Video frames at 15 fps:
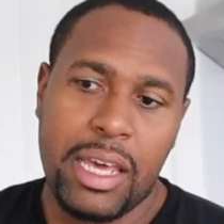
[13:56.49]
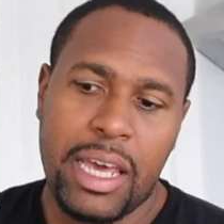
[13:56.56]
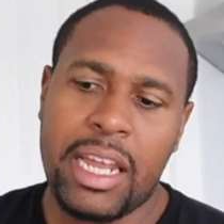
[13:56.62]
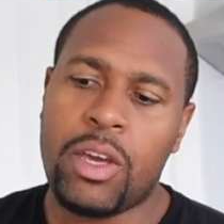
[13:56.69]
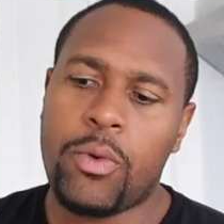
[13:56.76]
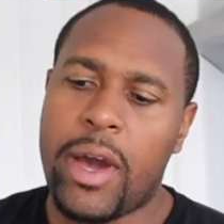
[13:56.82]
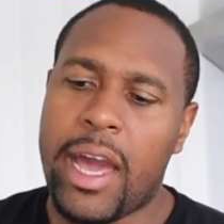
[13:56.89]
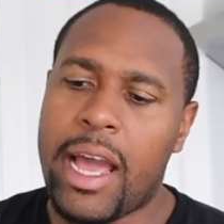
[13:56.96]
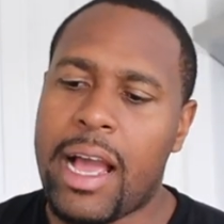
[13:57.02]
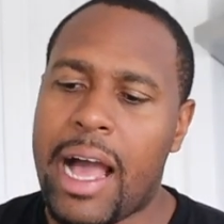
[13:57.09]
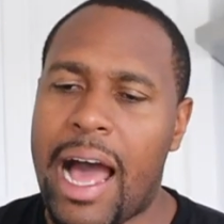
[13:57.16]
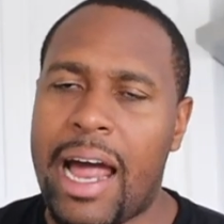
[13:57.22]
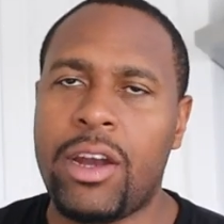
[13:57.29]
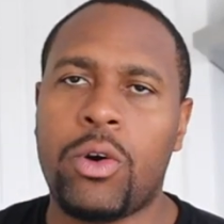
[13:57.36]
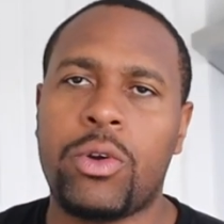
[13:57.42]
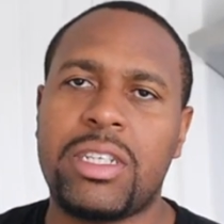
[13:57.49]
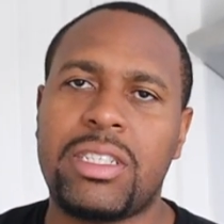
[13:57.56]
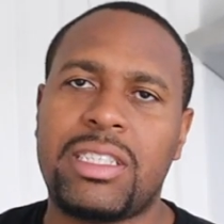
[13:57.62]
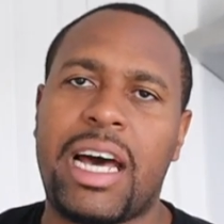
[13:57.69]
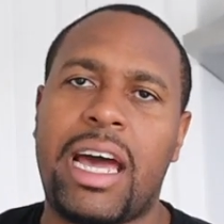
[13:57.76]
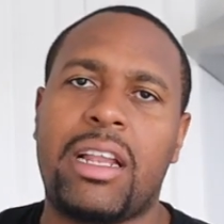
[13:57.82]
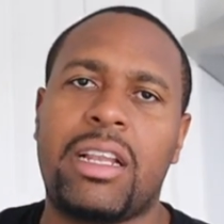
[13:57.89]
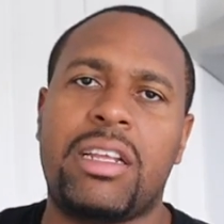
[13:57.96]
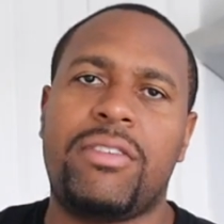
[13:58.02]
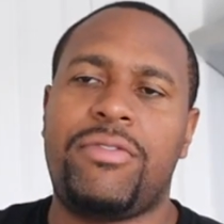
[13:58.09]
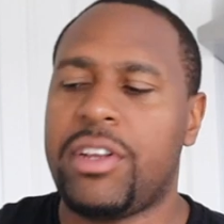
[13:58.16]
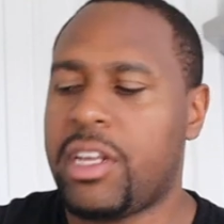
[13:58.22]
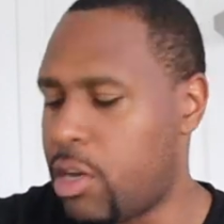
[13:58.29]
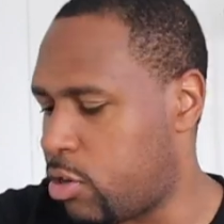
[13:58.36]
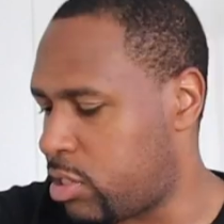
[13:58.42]
Anyway, I know this title of the
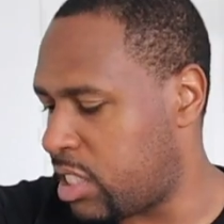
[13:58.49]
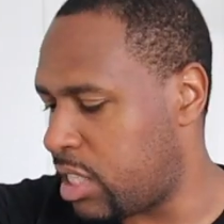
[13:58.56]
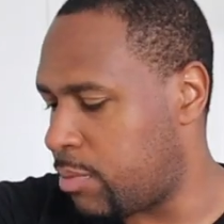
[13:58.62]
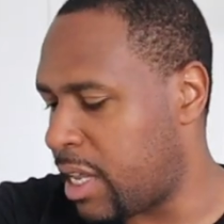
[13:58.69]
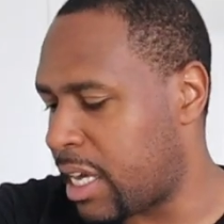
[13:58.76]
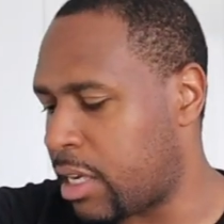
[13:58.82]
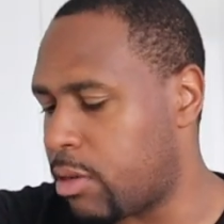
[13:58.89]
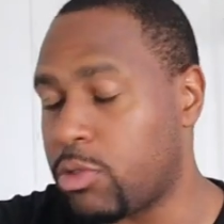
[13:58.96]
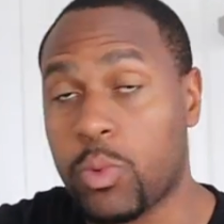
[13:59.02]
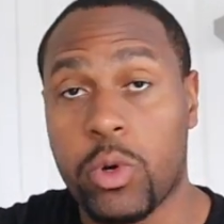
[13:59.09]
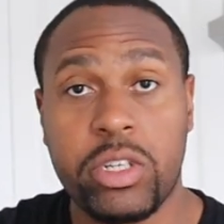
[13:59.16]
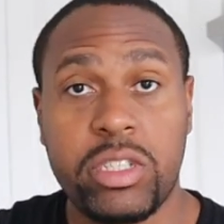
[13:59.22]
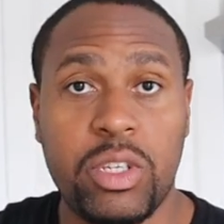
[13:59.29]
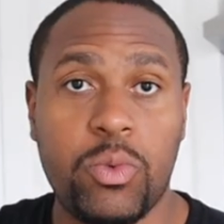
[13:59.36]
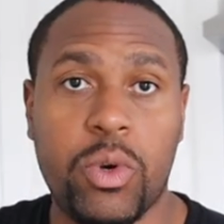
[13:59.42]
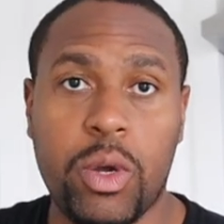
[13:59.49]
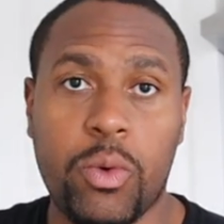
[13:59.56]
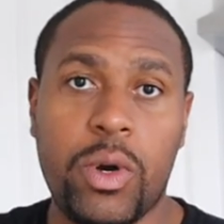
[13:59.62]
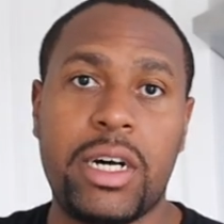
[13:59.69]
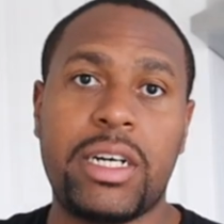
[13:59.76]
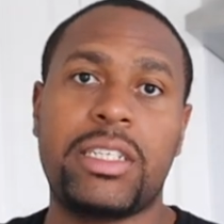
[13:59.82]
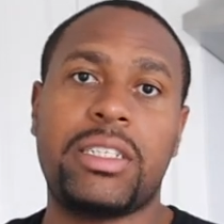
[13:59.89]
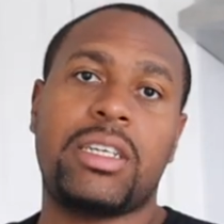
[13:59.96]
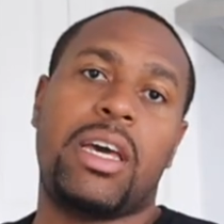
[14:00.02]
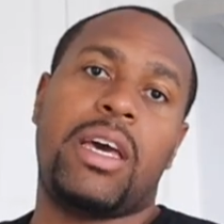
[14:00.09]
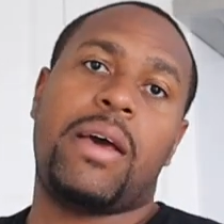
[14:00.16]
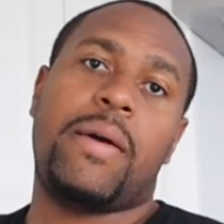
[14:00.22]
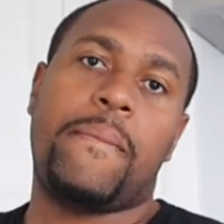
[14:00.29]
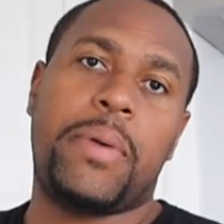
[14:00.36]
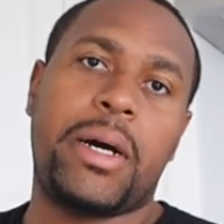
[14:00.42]
video seemed like it was worse than what it was,
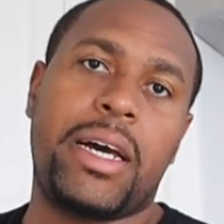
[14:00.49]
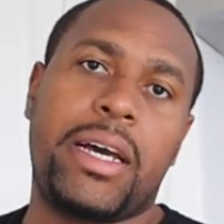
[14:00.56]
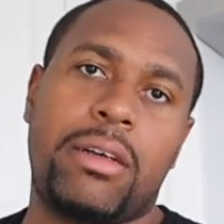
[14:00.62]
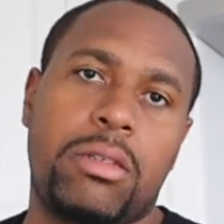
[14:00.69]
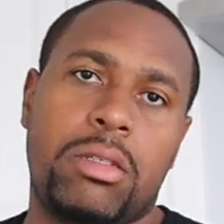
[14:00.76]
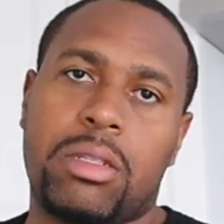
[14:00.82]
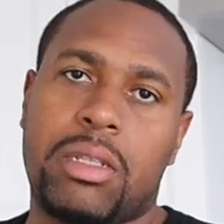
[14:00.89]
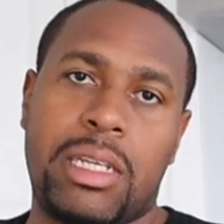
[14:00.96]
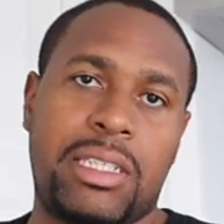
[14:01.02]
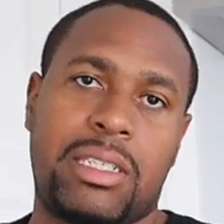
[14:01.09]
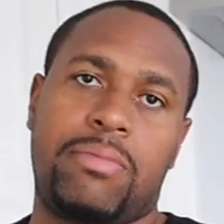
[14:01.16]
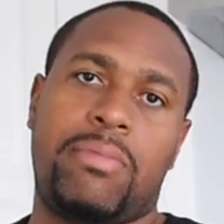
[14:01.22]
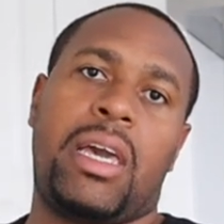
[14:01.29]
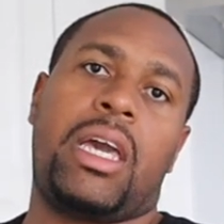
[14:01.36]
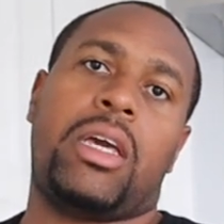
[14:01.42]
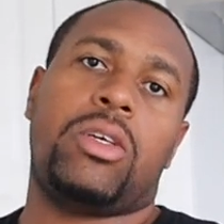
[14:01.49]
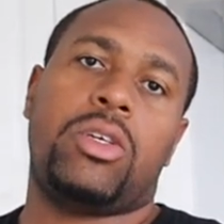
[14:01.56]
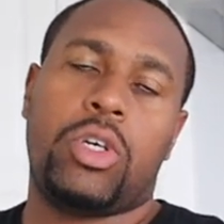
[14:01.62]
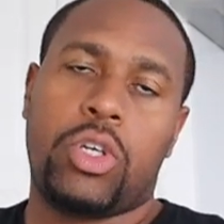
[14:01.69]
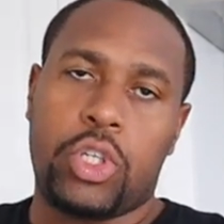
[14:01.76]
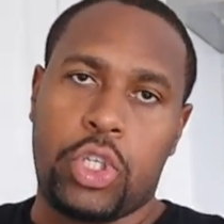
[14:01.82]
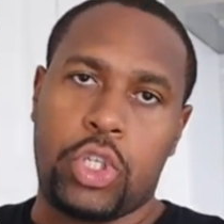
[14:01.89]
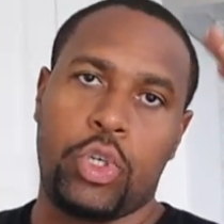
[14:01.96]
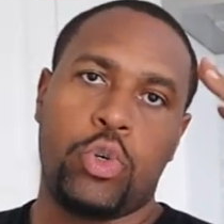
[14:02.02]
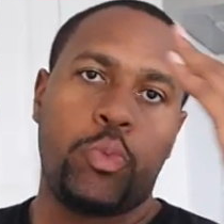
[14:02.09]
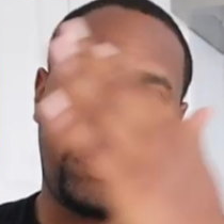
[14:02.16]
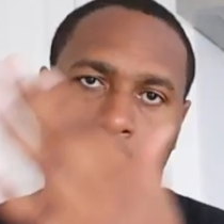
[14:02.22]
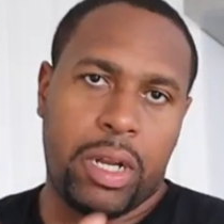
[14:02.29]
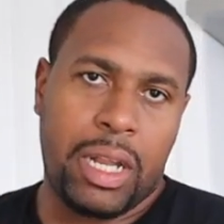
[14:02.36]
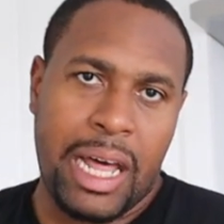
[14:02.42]
but listen, man, you
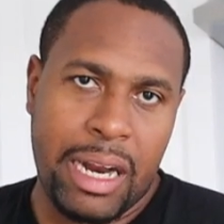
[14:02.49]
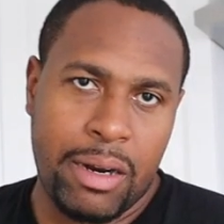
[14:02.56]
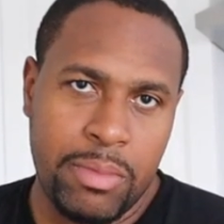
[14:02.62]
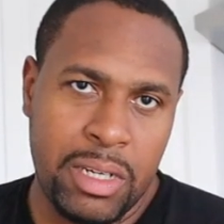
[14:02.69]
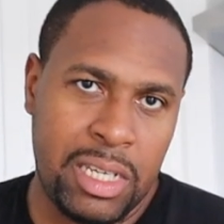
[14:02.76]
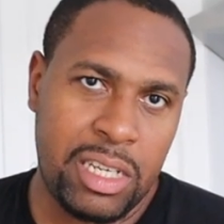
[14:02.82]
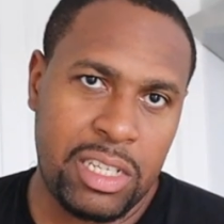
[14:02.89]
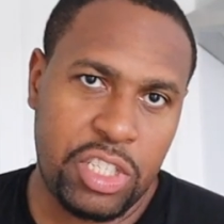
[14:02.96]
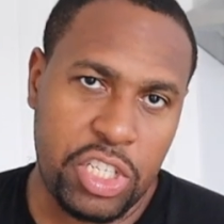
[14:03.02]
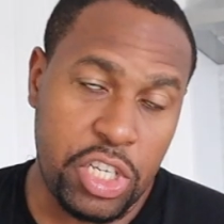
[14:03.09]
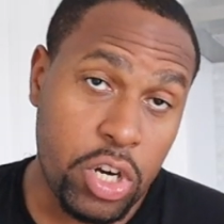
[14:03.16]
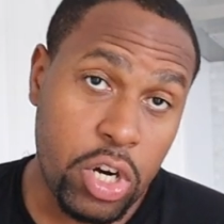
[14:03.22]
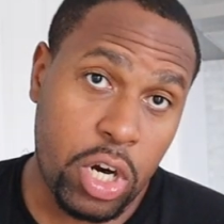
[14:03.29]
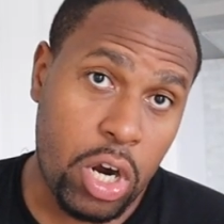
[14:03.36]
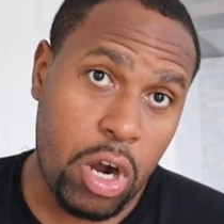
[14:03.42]
put a lot of money into your